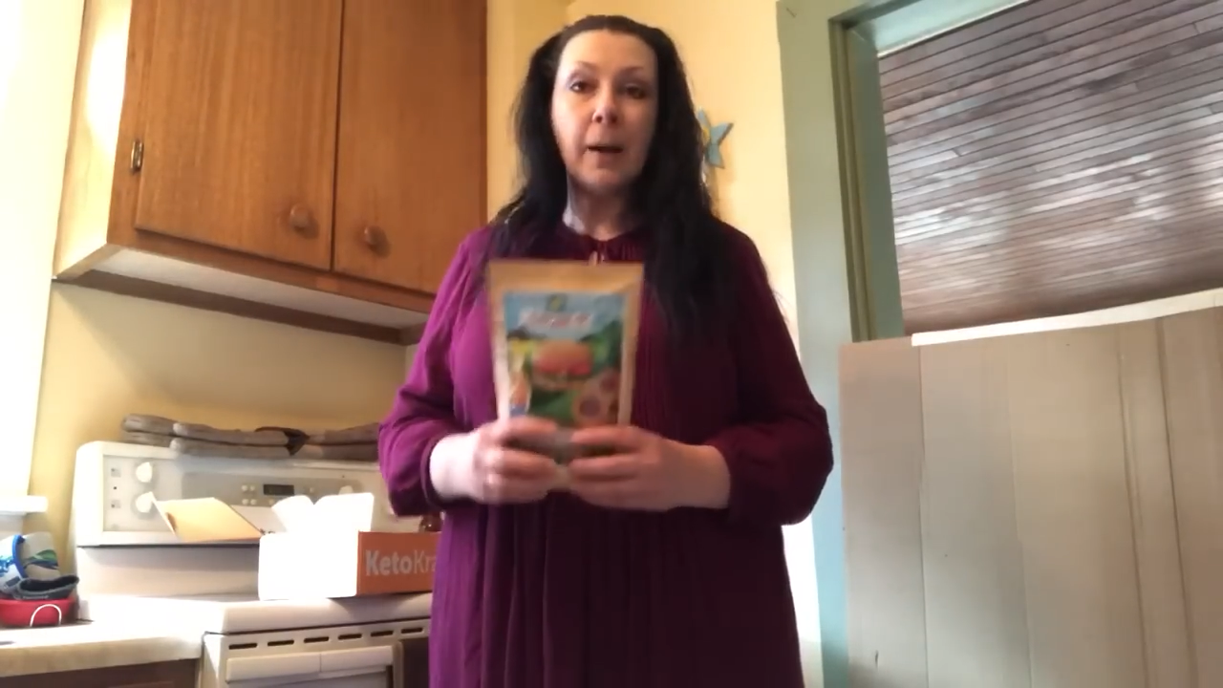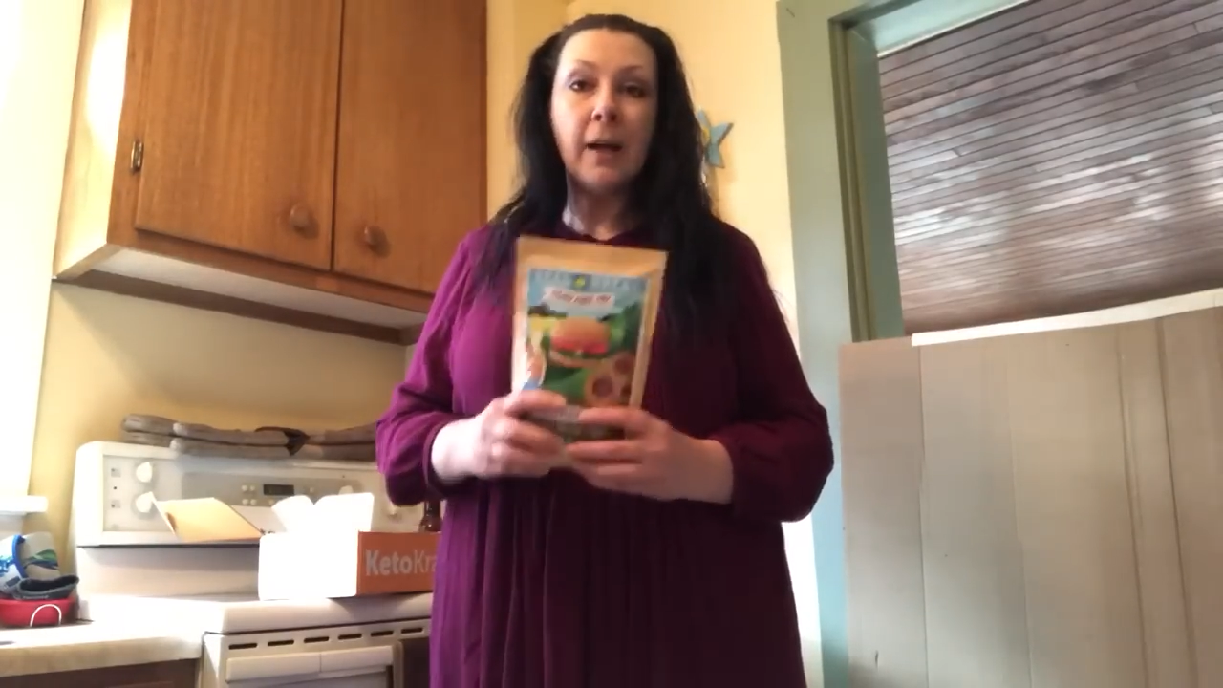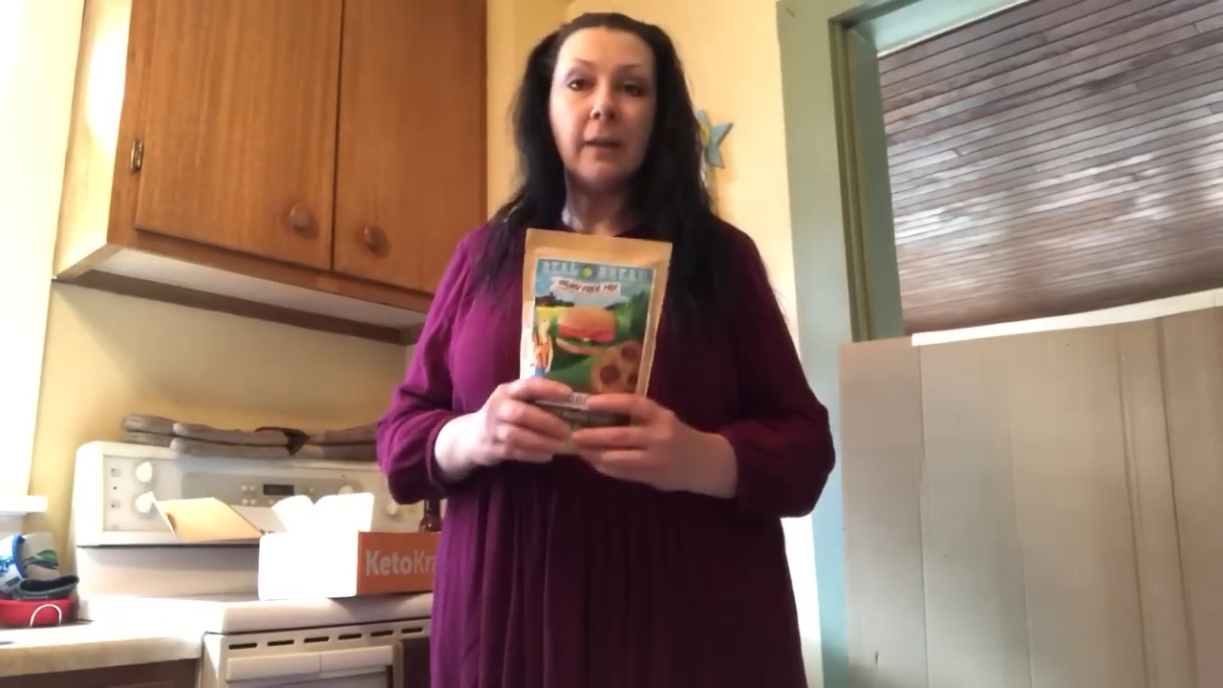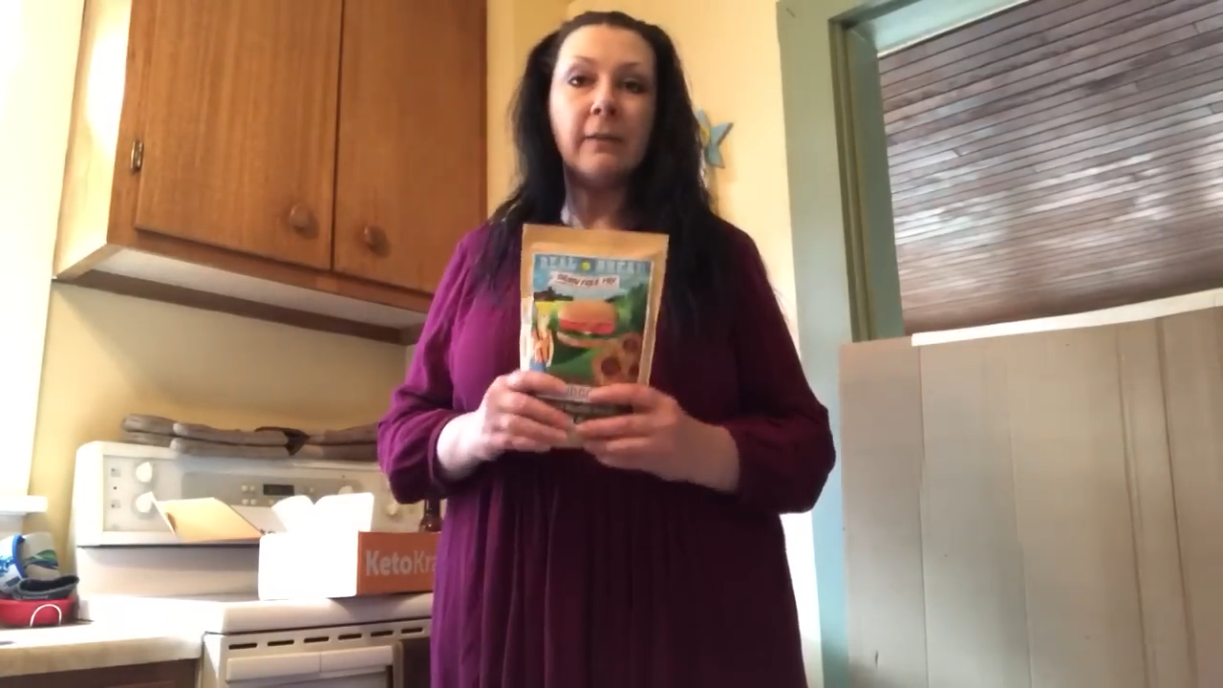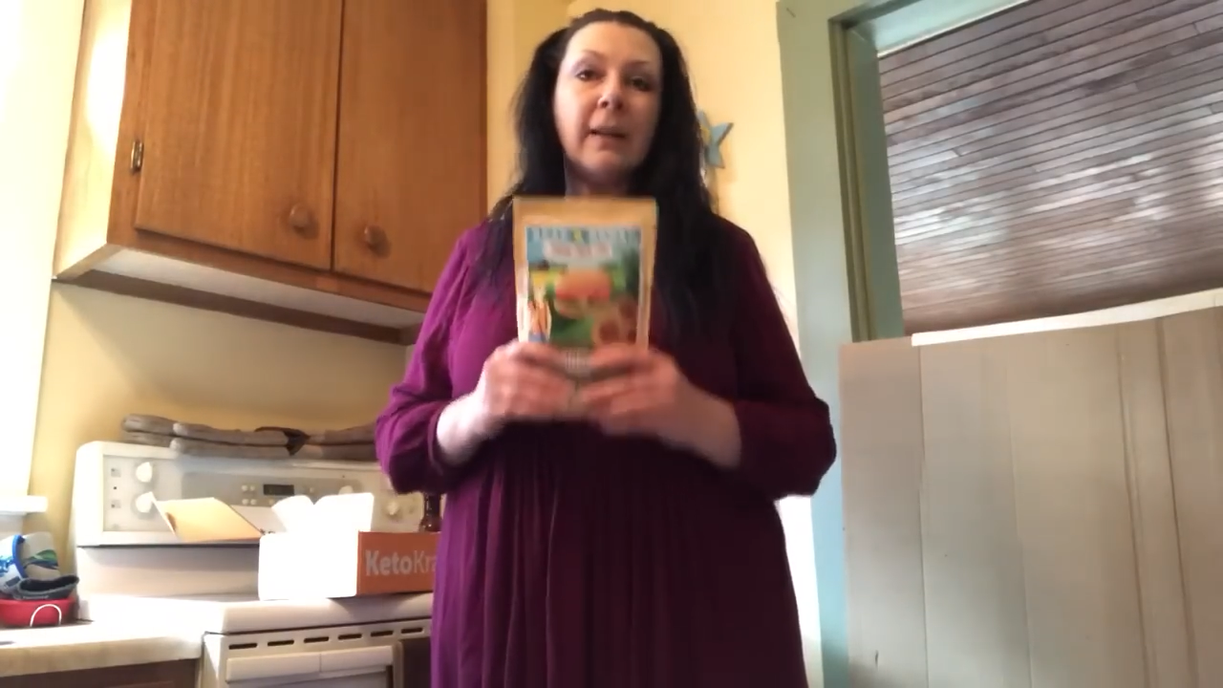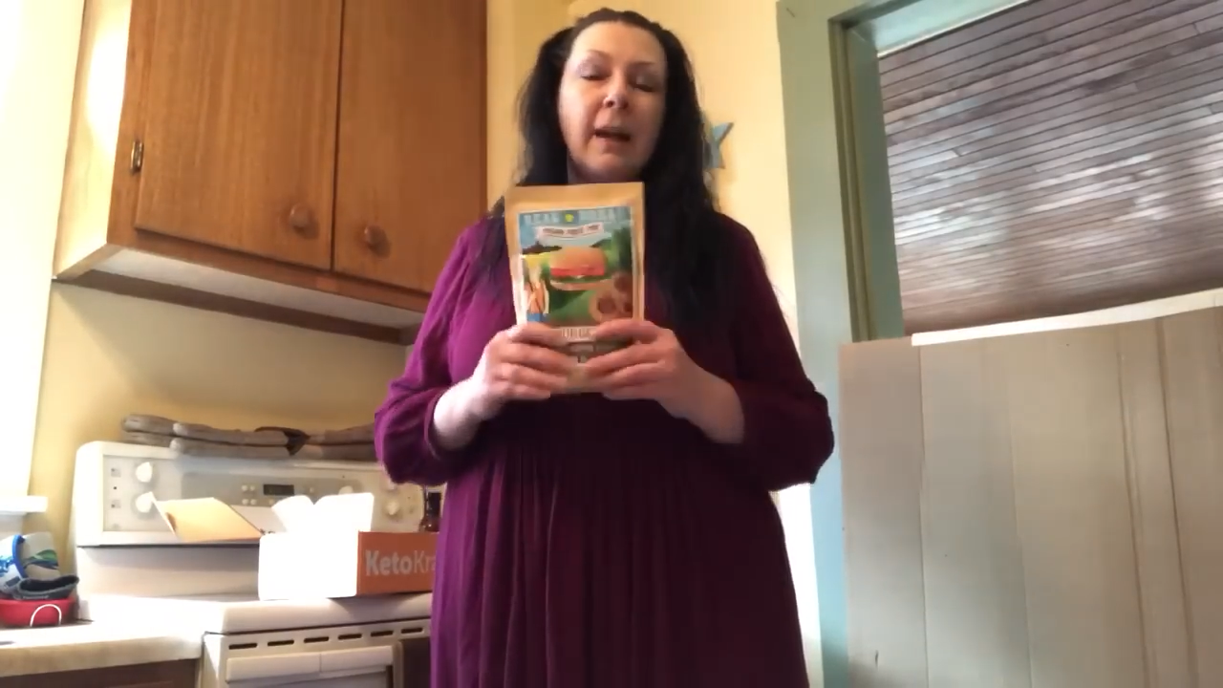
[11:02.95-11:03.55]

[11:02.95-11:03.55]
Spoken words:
buns,